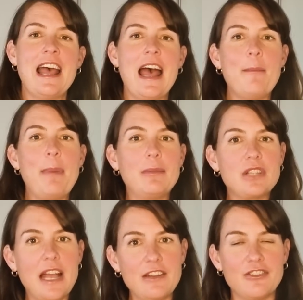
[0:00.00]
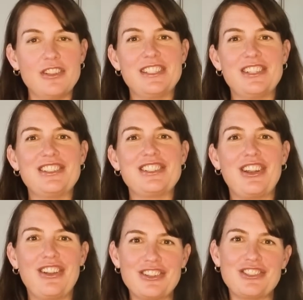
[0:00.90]
and pumped hydro suits
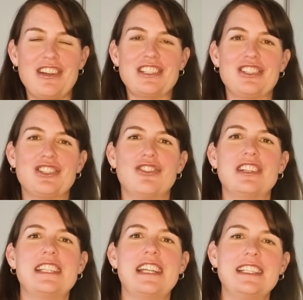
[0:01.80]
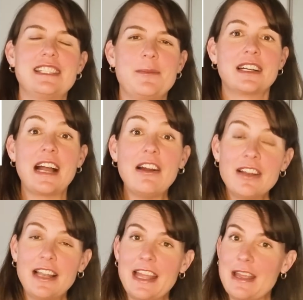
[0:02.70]
long duration storage needs.
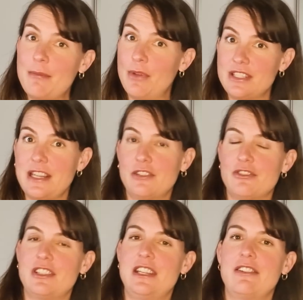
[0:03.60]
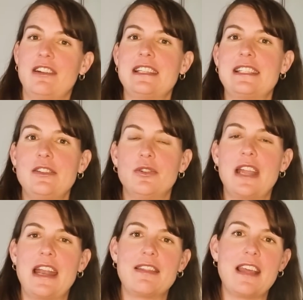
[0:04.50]
Currently, most electricity grids are still
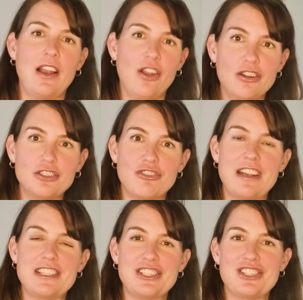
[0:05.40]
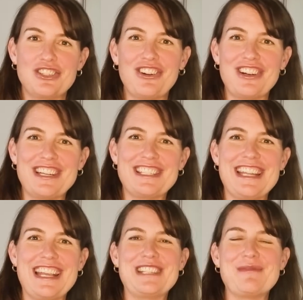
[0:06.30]
getting their long duration storage
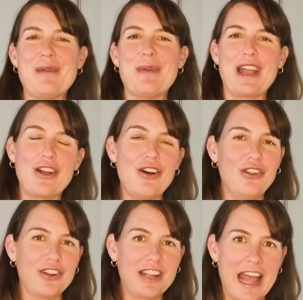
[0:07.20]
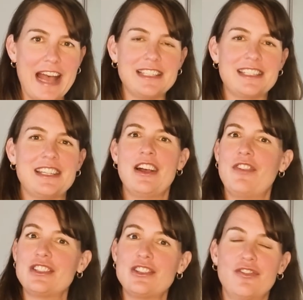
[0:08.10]
needs met by coal or gas.
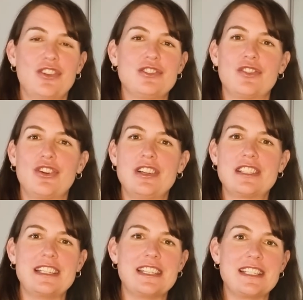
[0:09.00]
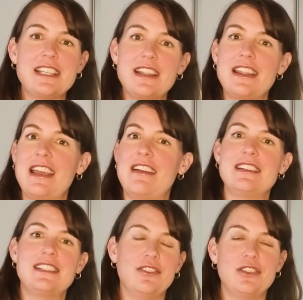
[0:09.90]
Fossil fuels, of course, can just sit there
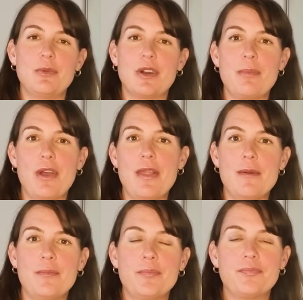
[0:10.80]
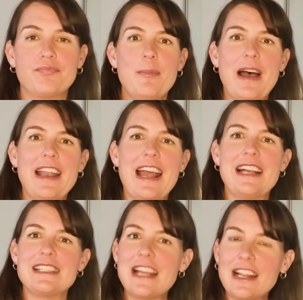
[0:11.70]
until you want to burn them. But
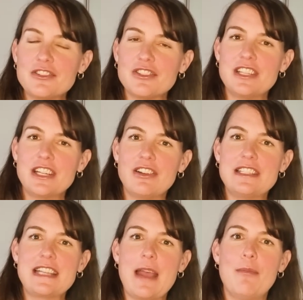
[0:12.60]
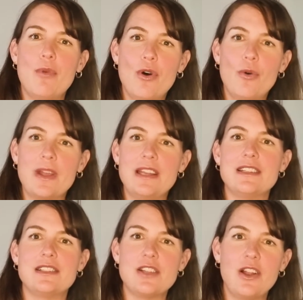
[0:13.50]
as electricity grids get more wind
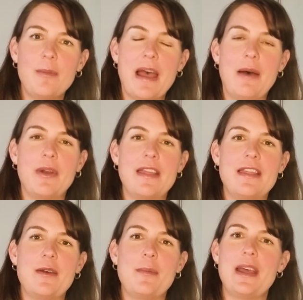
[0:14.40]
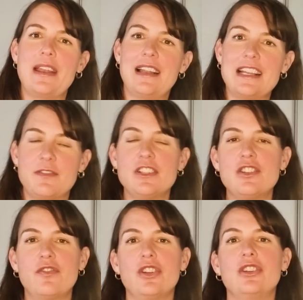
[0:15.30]
and solar power in them and less
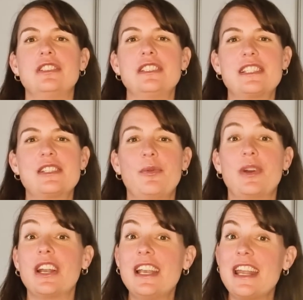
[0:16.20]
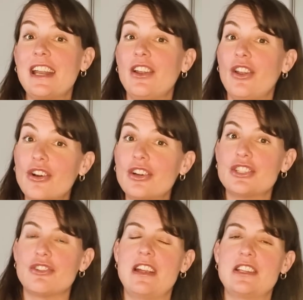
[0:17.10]
fossil fuels, we're going to need longer
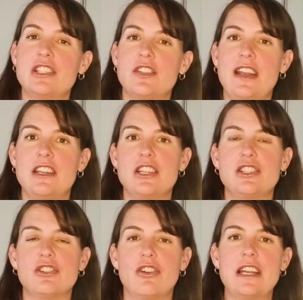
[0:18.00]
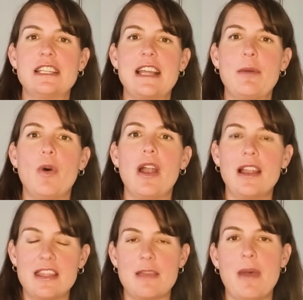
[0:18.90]
durations of energy storage than what
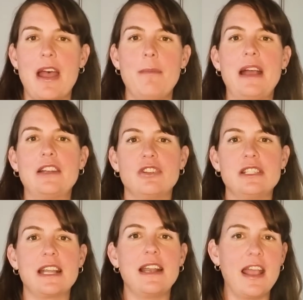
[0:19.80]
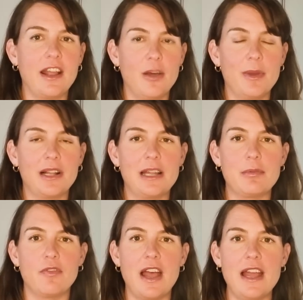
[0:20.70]
lithium ion batteries can economically
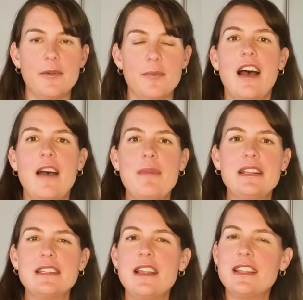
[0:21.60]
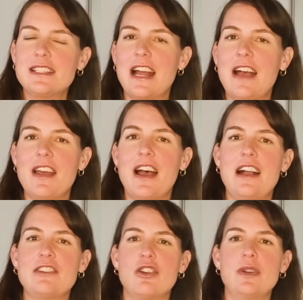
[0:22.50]
provide. I mentioned at the start that
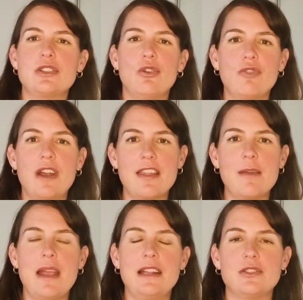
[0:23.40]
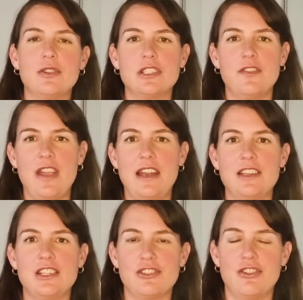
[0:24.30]
hydro is already the main source of
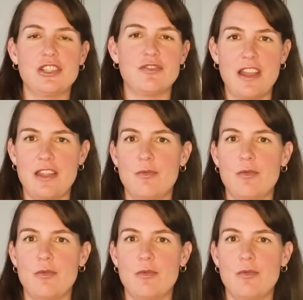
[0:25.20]
energy storage around the